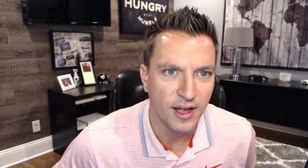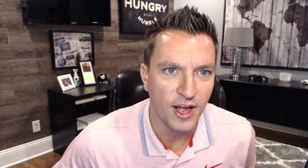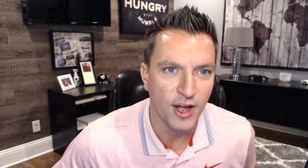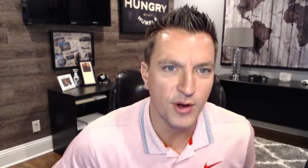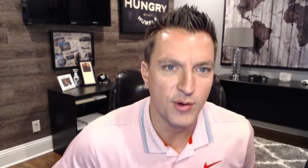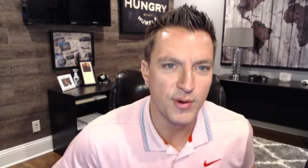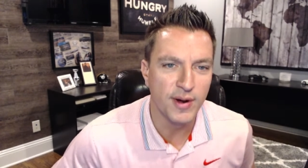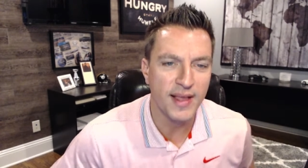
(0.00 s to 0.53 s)

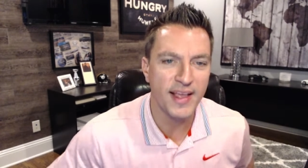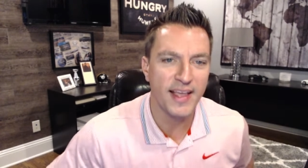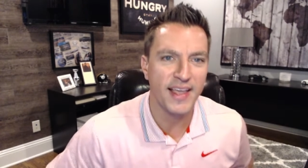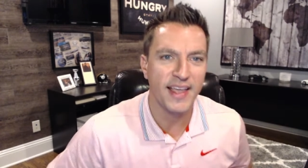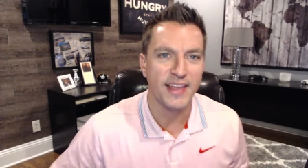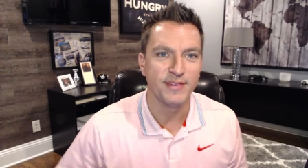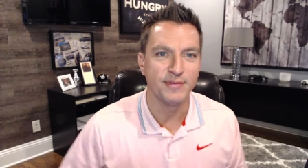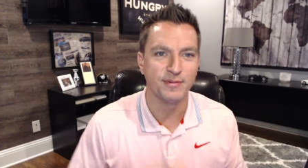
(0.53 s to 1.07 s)
All
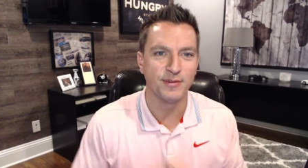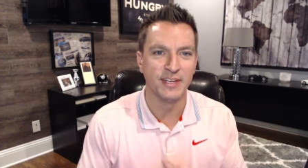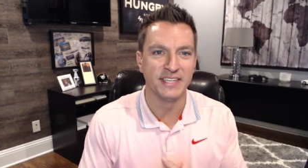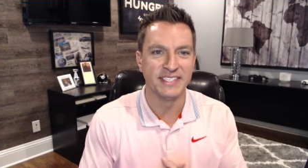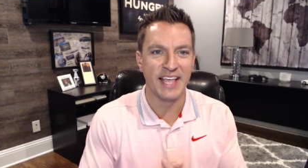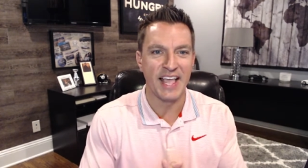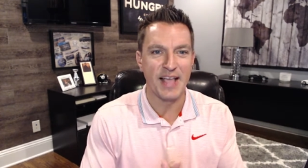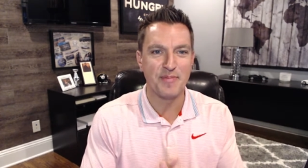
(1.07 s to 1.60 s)
right.
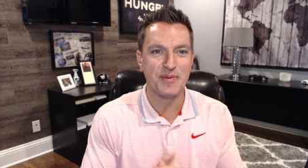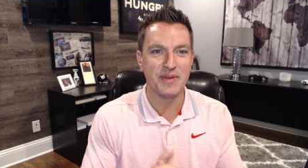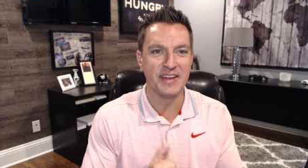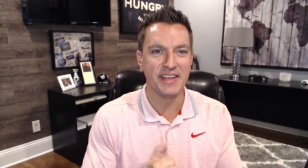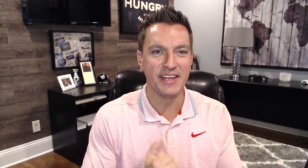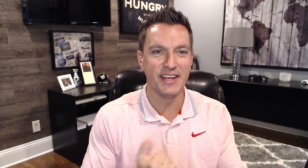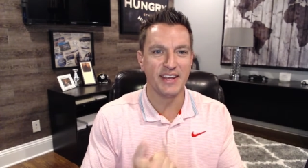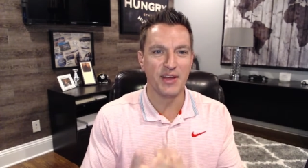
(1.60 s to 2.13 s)
What's
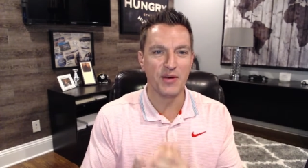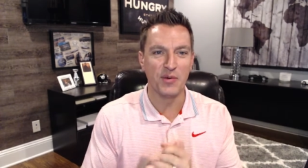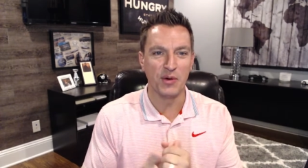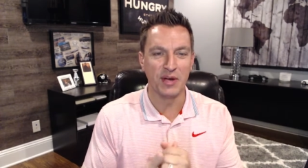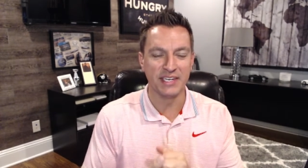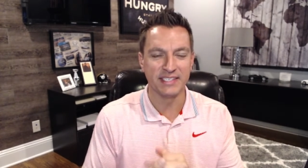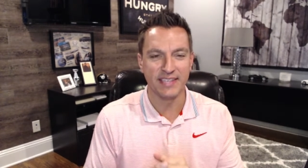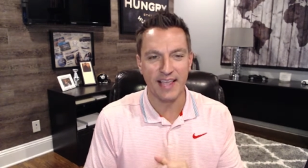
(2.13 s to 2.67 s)
happening?
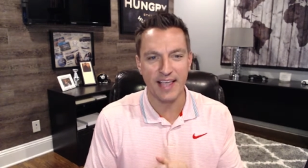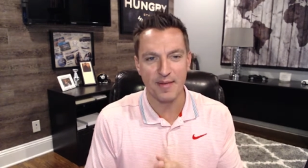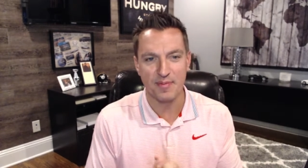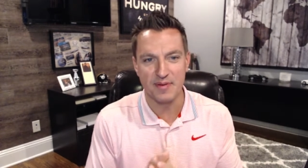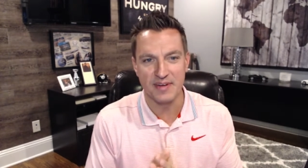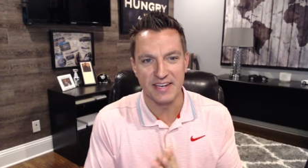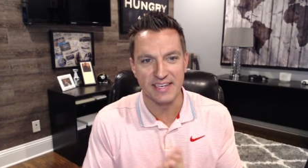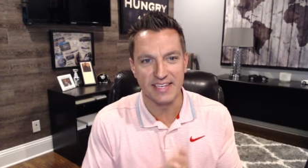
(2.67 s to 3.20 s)
What's
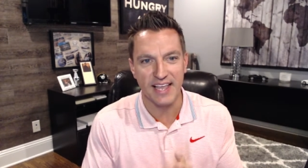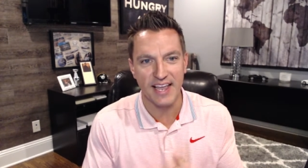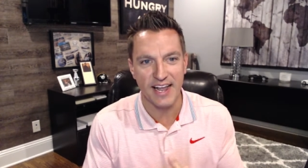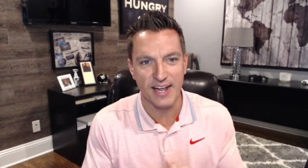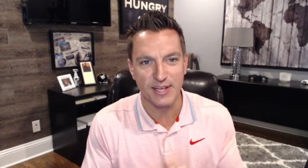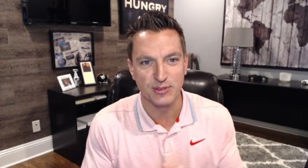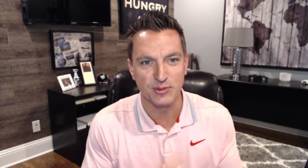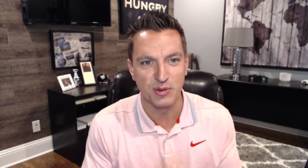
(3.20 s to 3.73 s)
happening,
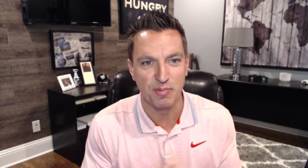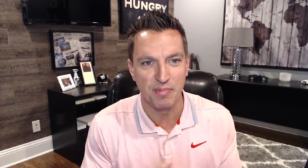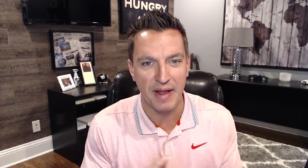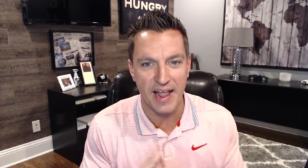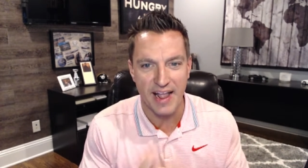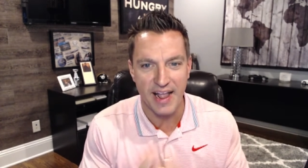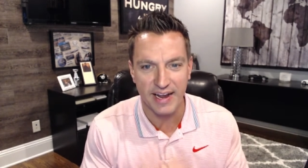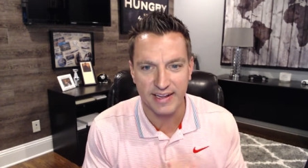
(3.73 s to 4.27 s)
guys? We're
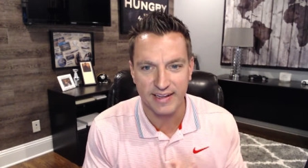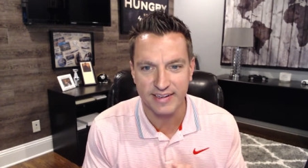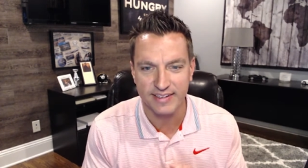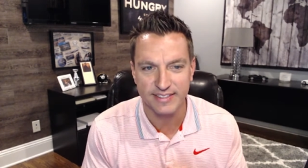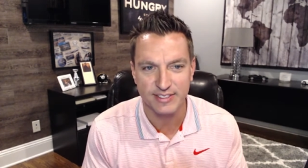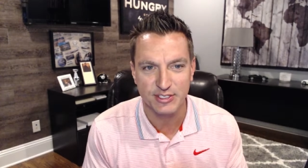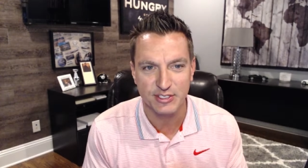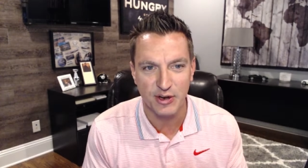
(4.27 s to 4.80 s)
back.
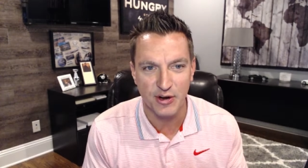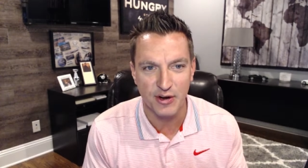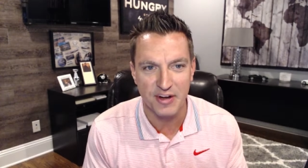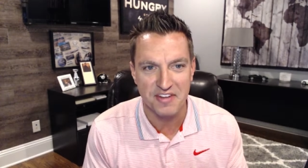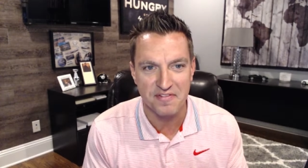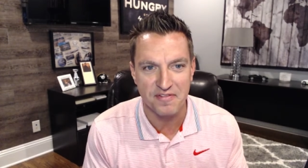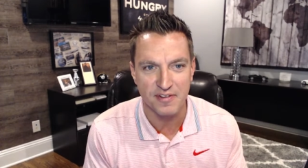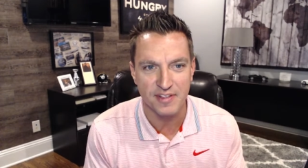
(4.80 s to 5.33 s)

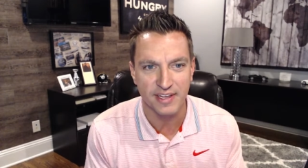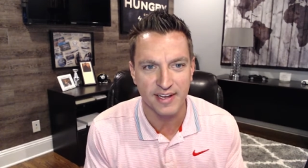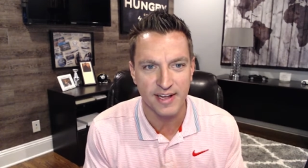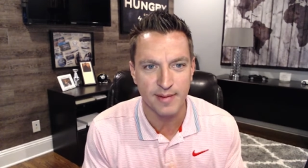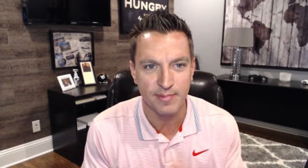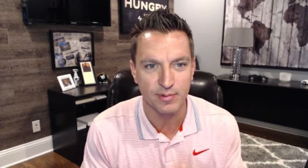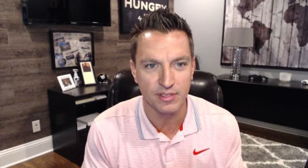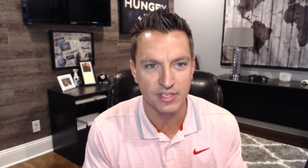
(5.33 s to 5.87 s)
Sorry for the
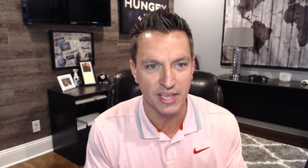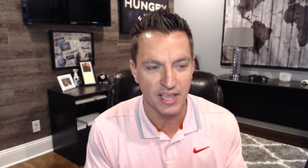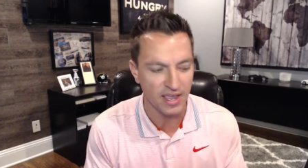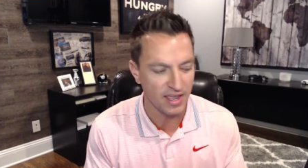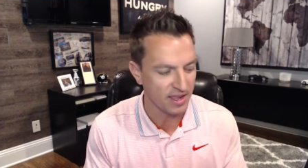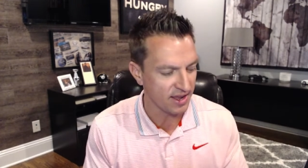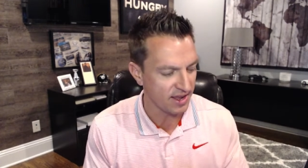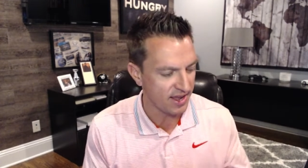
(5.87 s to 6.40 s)
couple
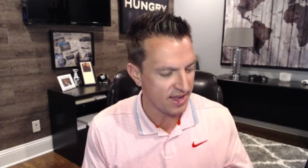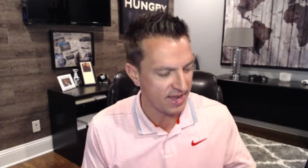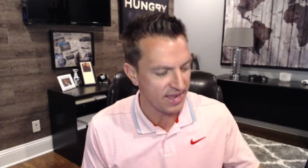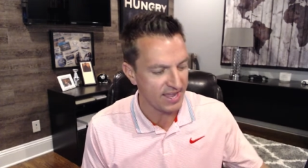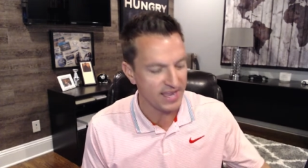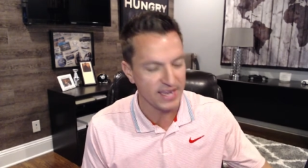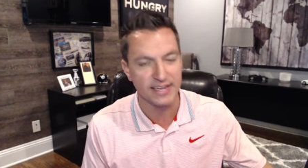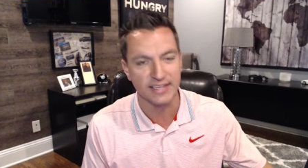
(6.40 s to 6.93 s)
day
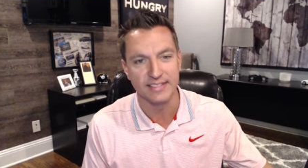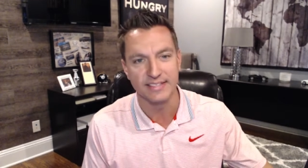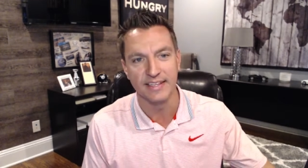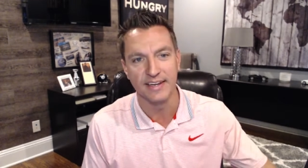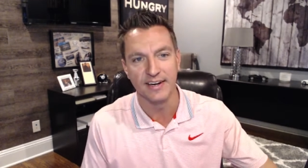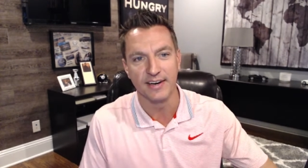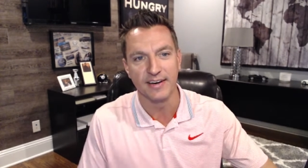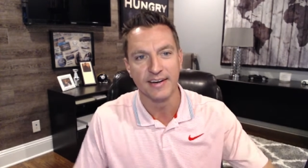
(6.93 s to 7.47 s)
hiatus
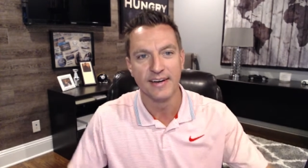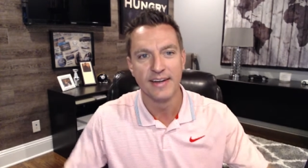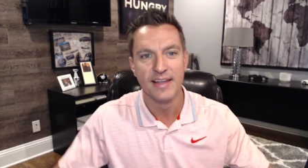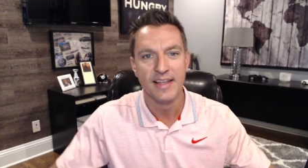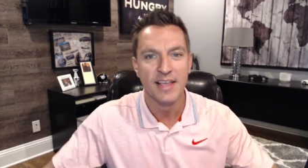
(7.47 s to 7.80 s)
there.